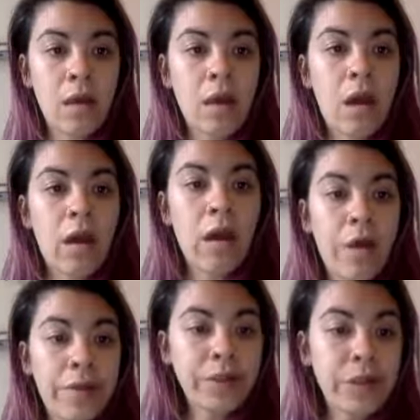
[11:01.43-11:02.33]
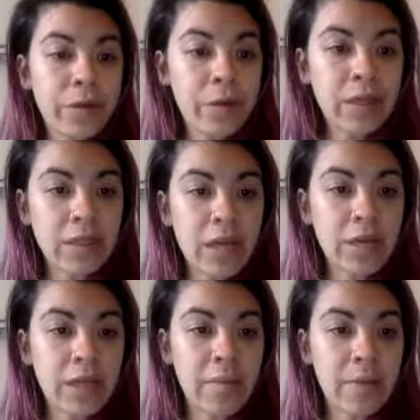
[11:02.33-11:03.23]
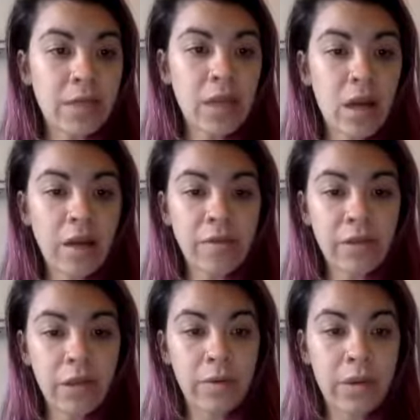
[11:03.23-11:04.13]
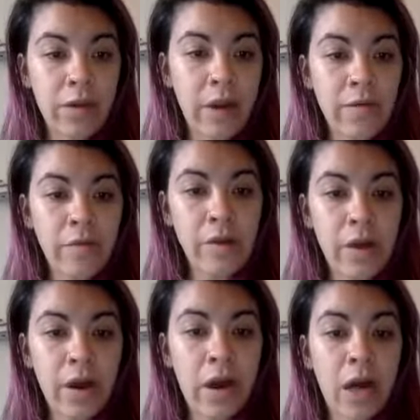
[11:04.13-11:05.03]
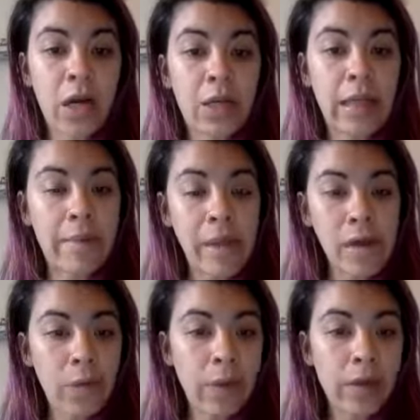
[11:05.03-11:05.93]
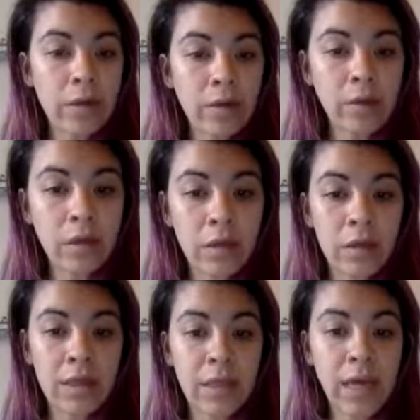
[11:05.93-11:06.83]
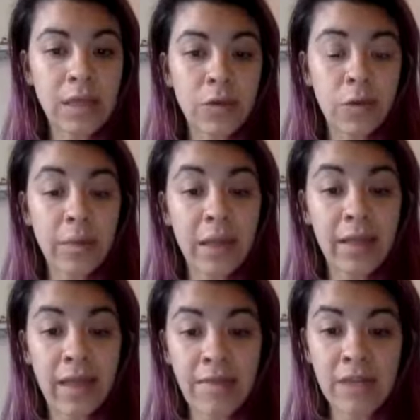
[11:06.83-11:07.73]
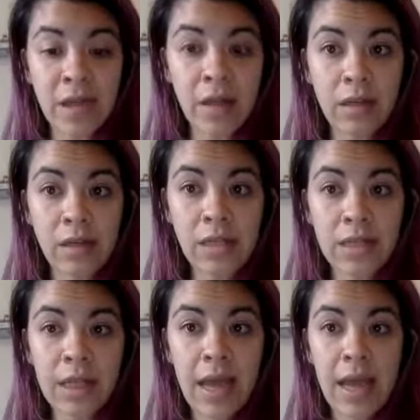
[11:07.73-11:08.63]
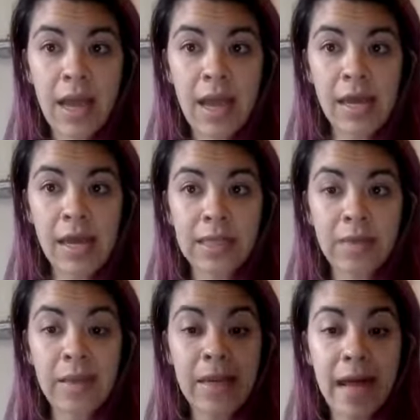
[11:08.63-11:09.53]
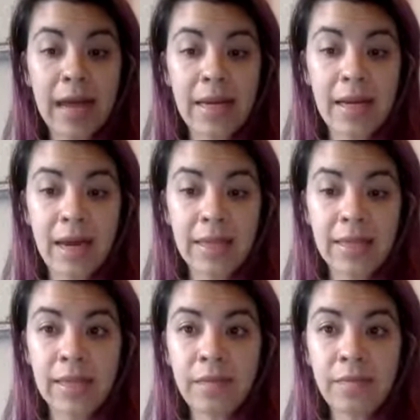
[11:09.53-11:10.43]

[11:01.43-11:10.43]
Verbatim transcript: Our other two oils that are 10% off along with the grapefruit are our lemon oil. That is normally $11 and it's going to be $9.90.